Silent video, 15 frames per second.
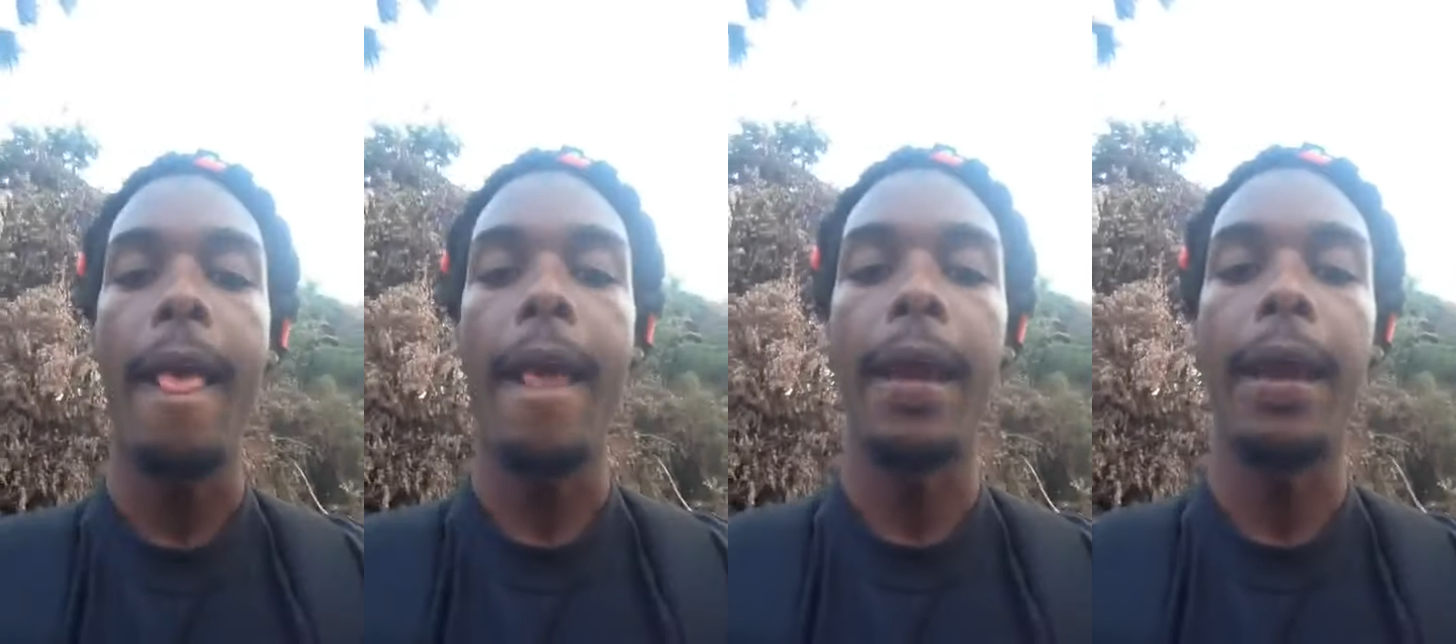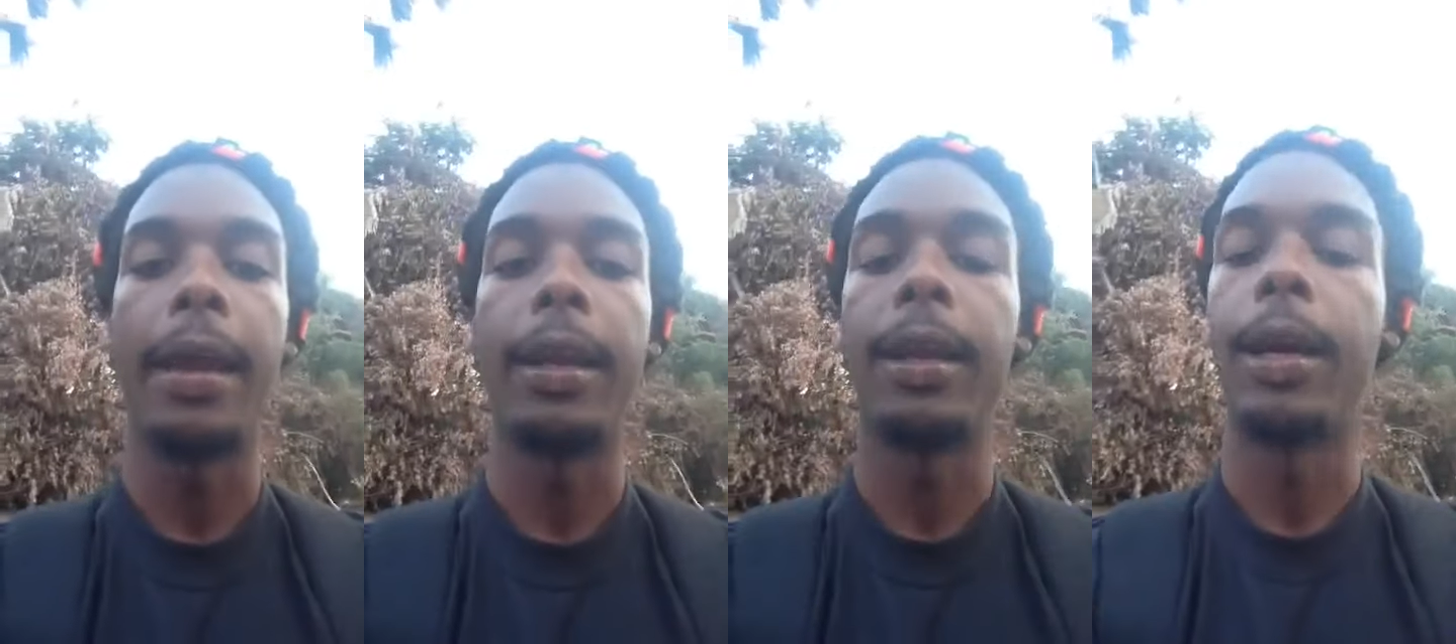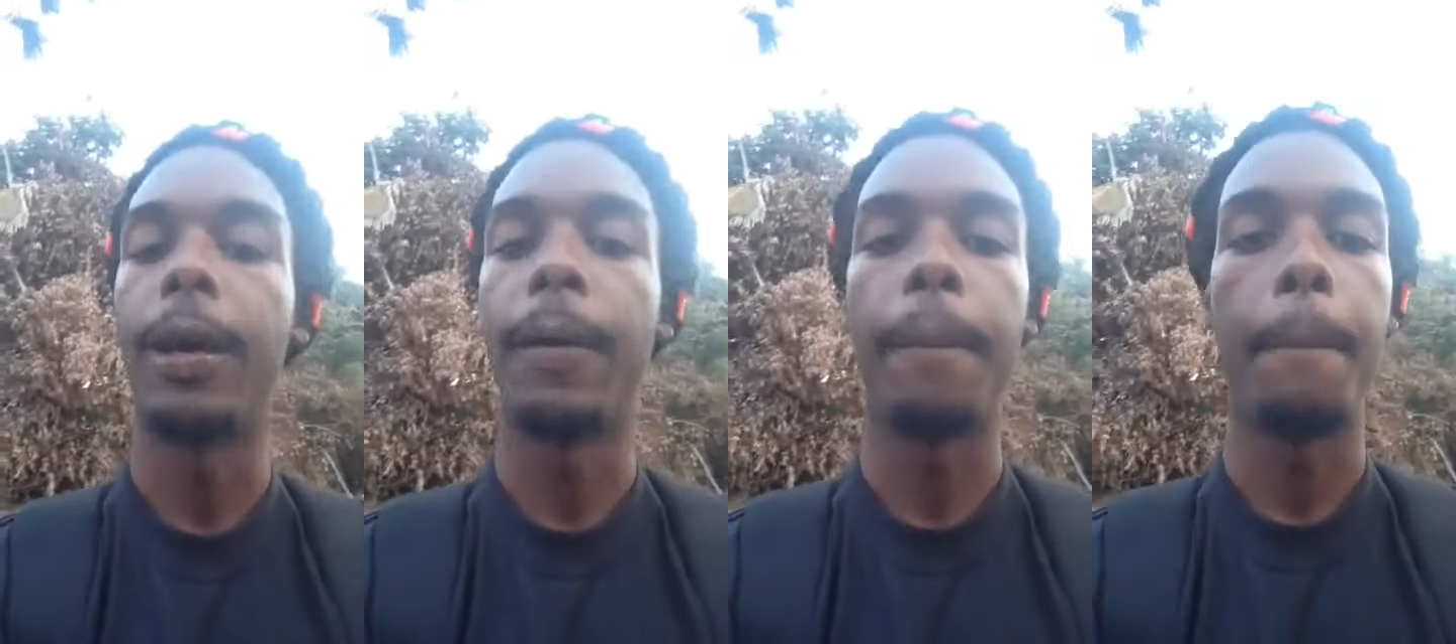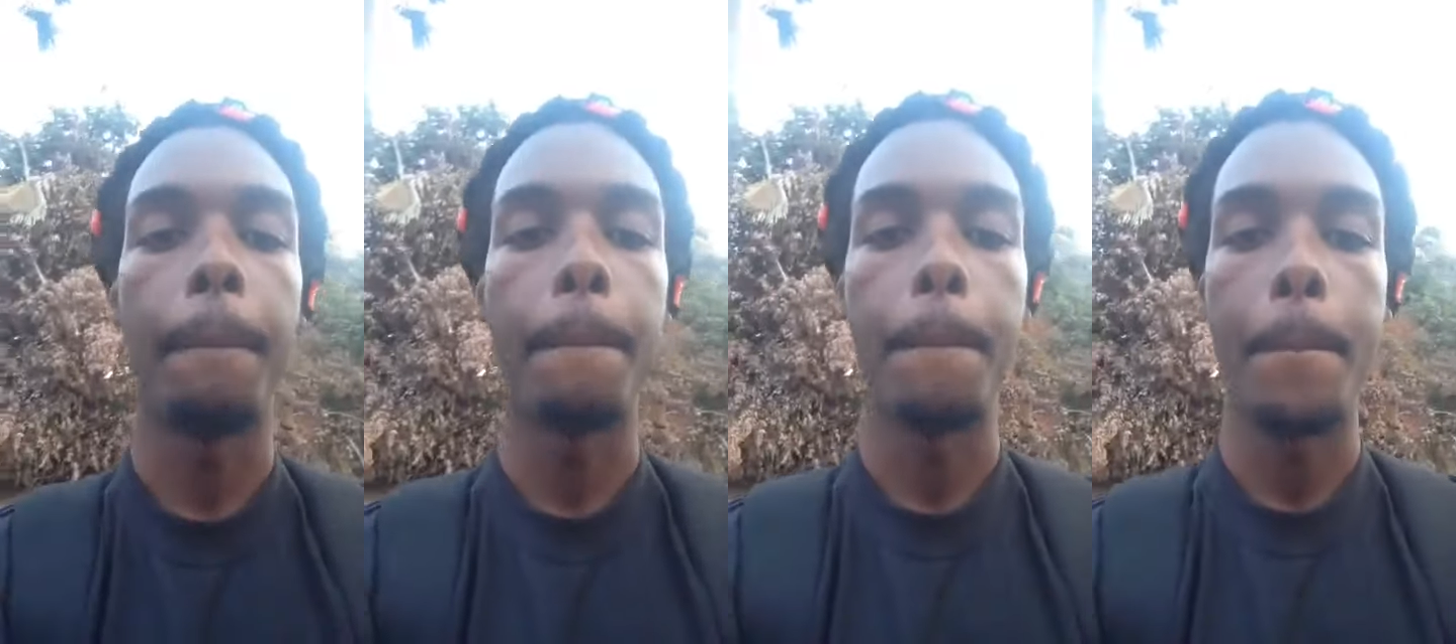and
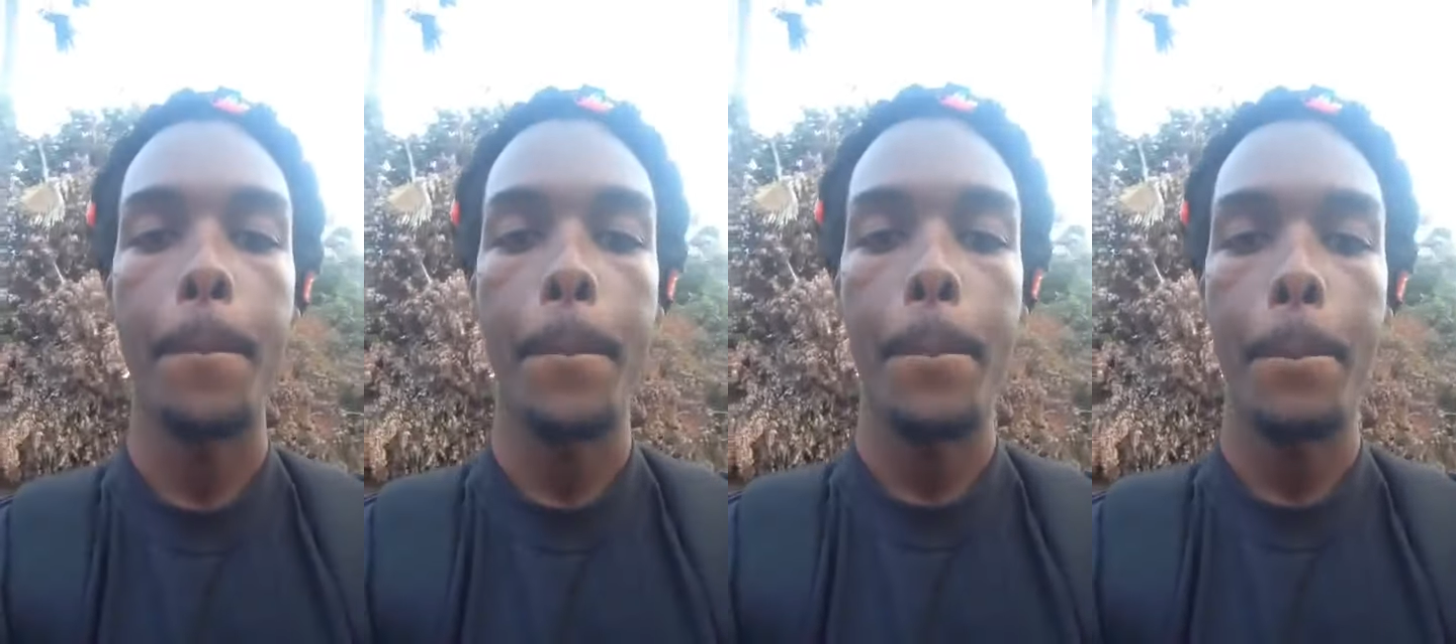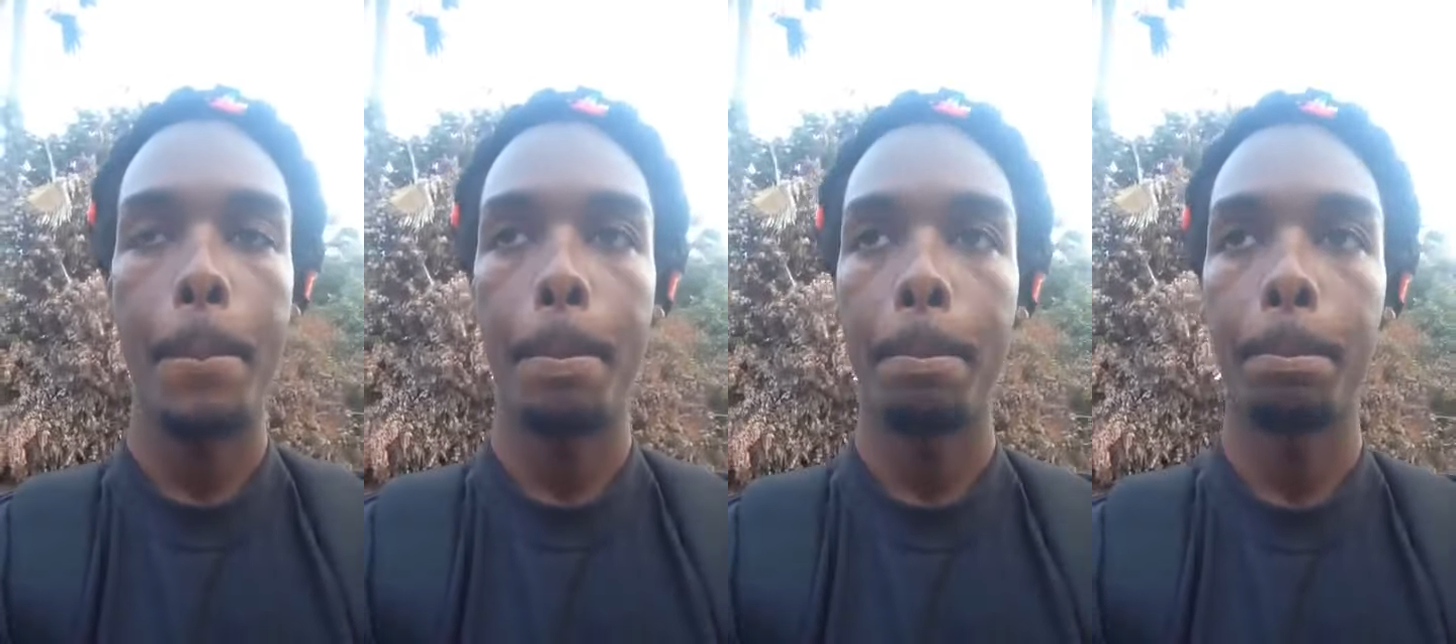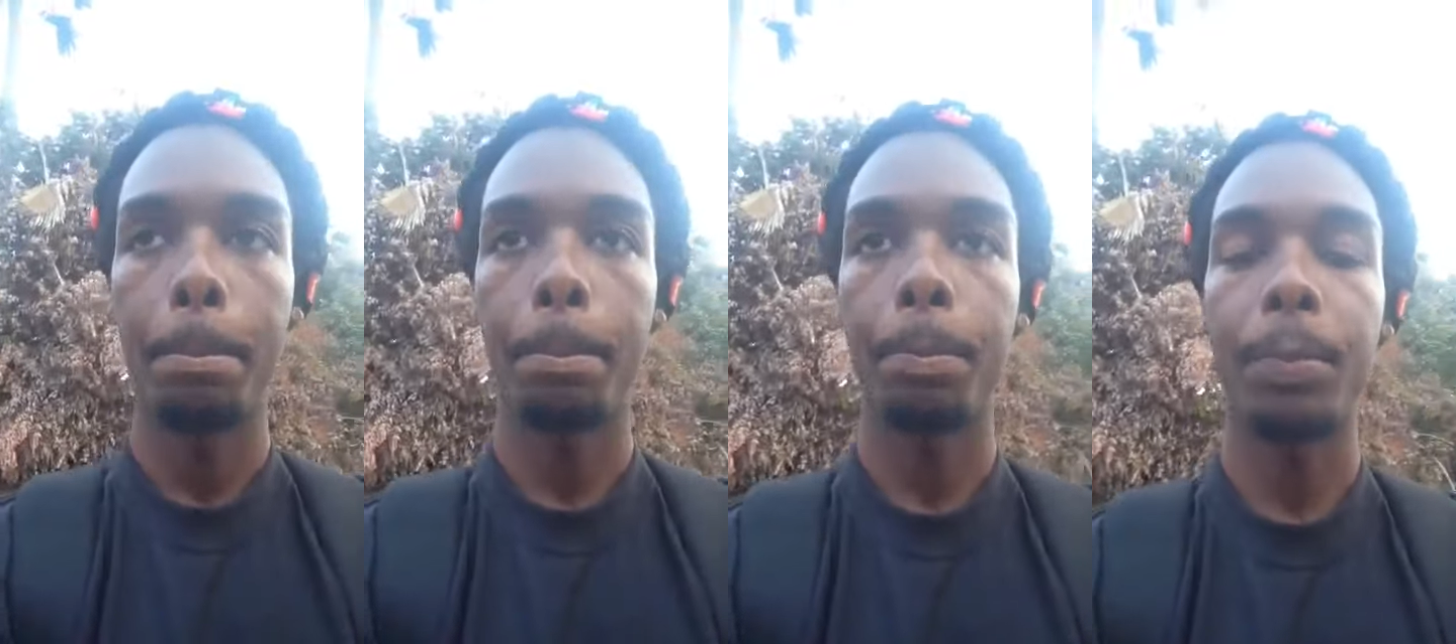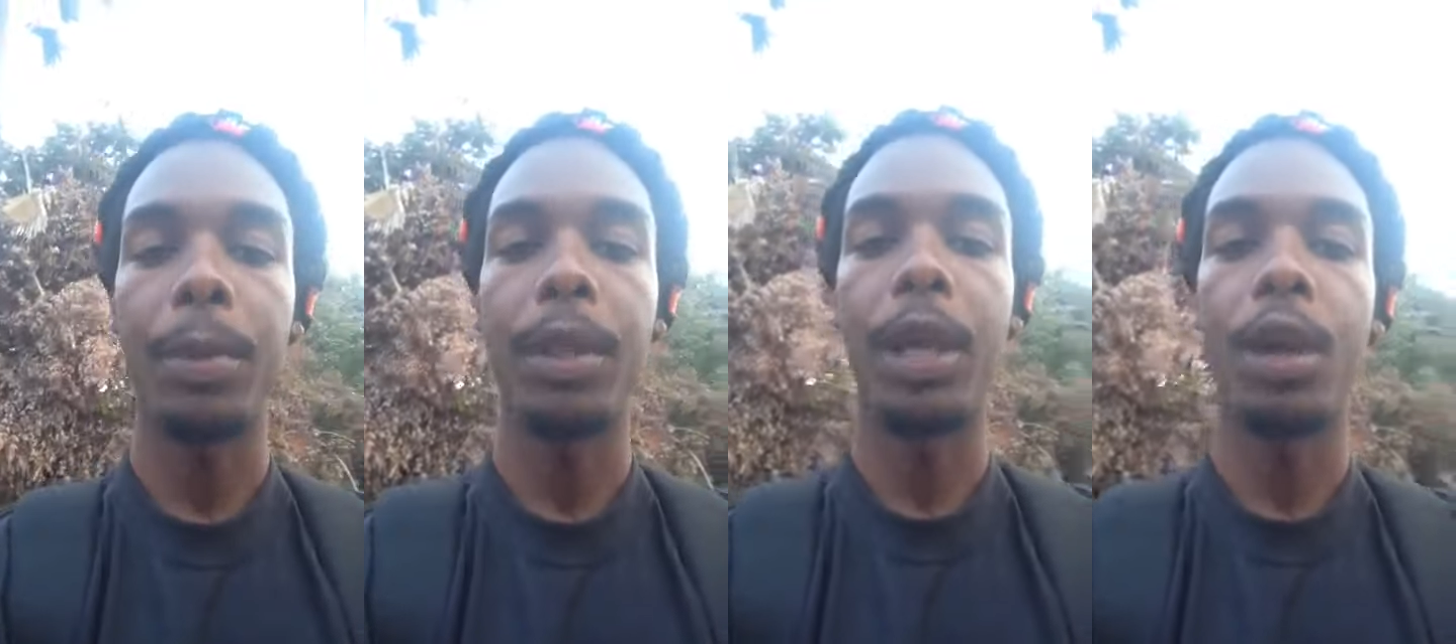um,
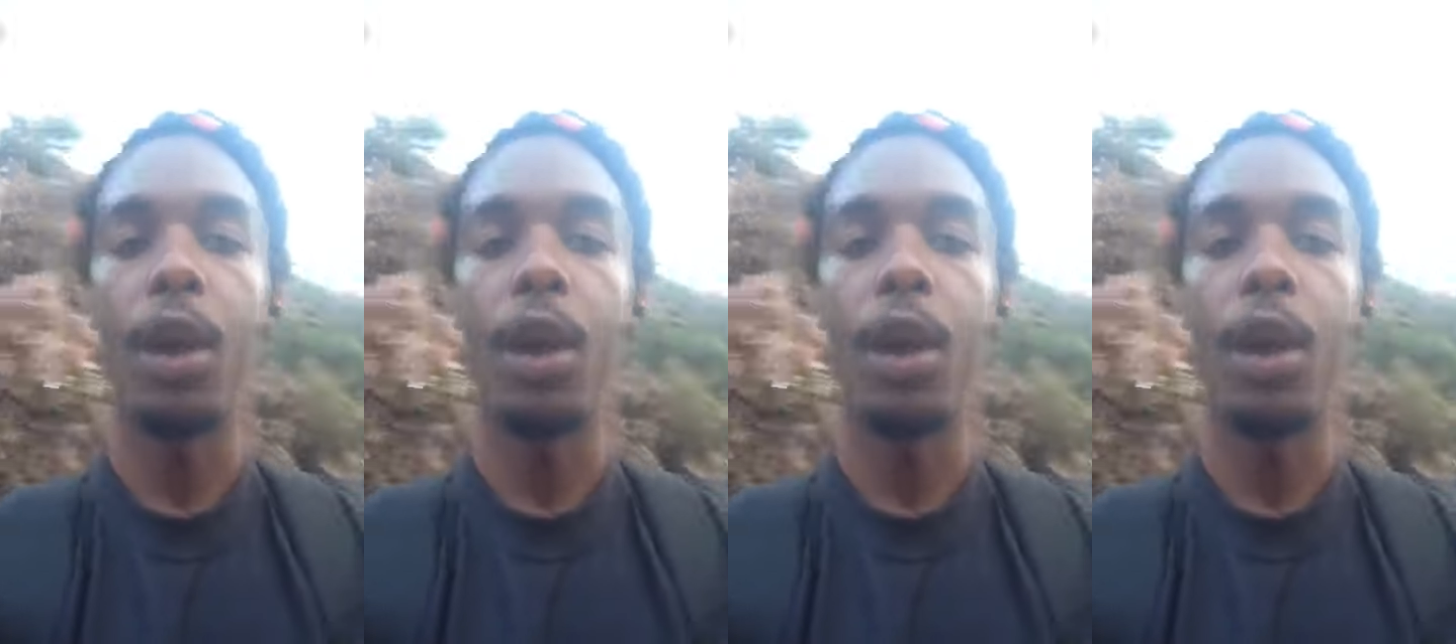the